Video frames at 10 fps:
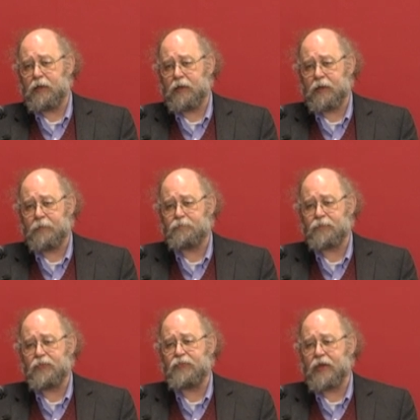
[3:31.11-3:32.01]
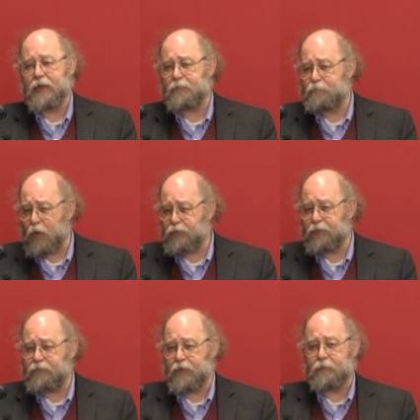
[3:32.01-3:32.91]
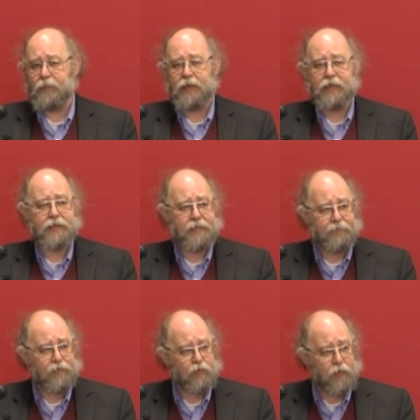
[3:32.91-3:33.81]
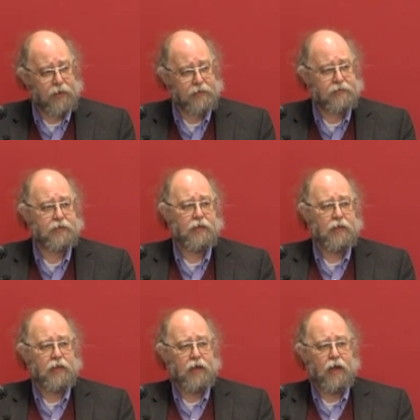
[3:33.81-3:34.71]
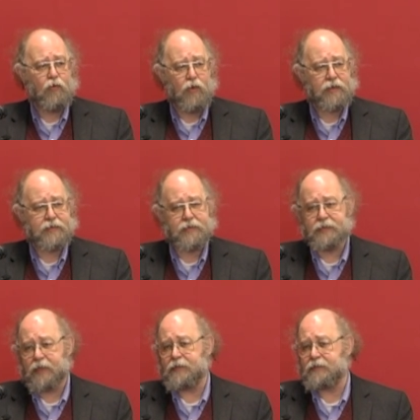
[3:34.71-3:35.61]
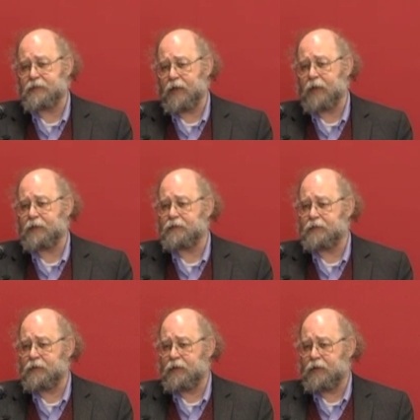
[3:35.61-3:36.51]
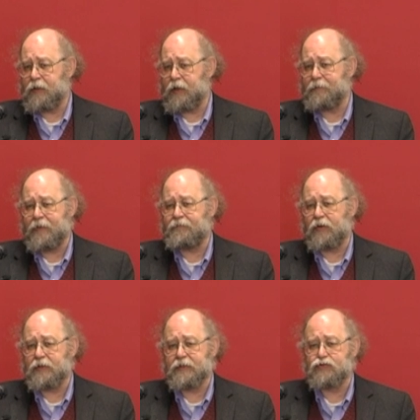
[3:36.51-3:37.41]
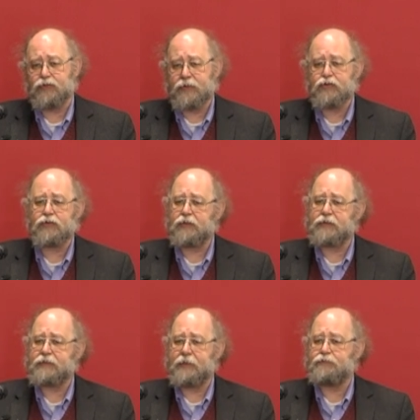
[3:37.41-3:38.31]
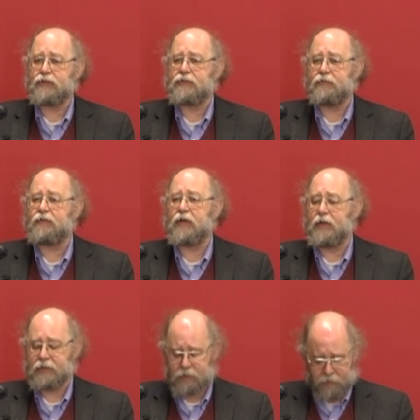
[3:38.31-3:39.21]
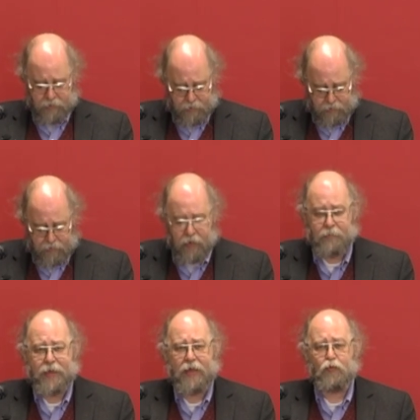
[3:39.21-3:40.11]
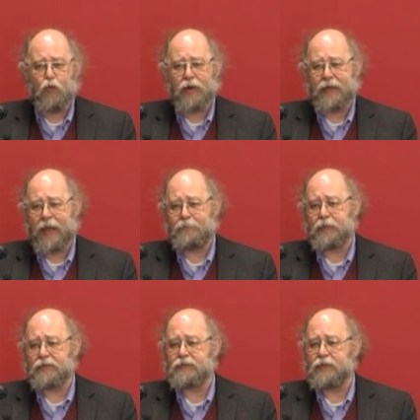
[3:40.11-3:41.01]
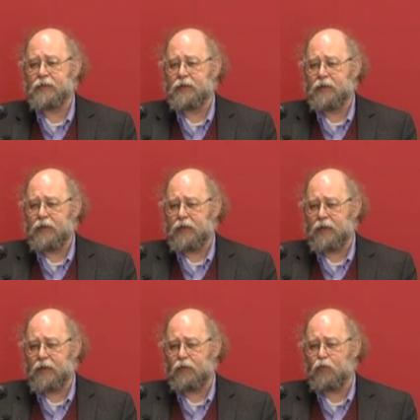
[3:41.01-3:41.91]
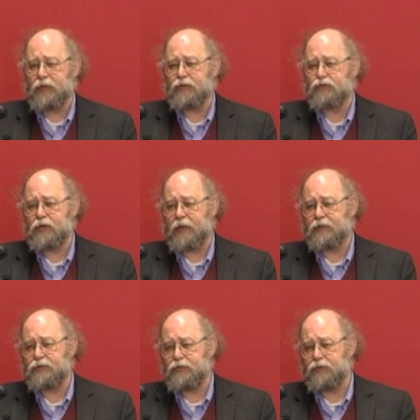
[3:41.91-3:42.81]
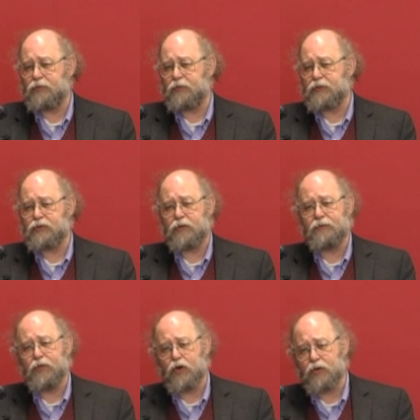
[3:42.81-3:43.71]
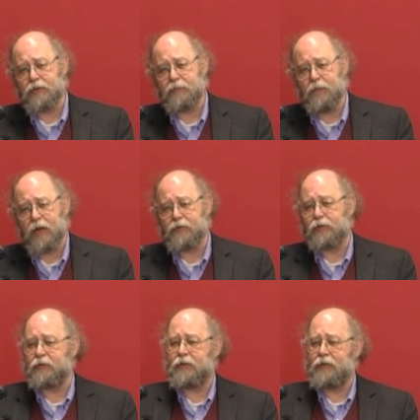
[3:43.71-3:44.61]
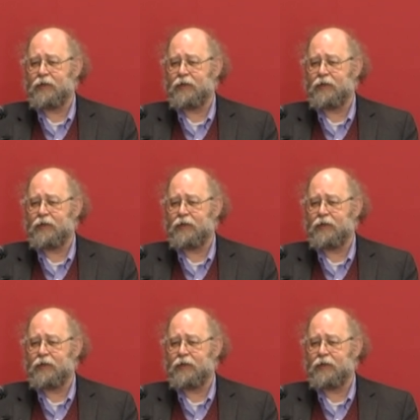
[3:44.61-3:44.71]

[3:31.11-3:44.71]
both of them in different ways want to set aside, at very least, traditional conceptions of God. And what happens when you try to do a sort of early modern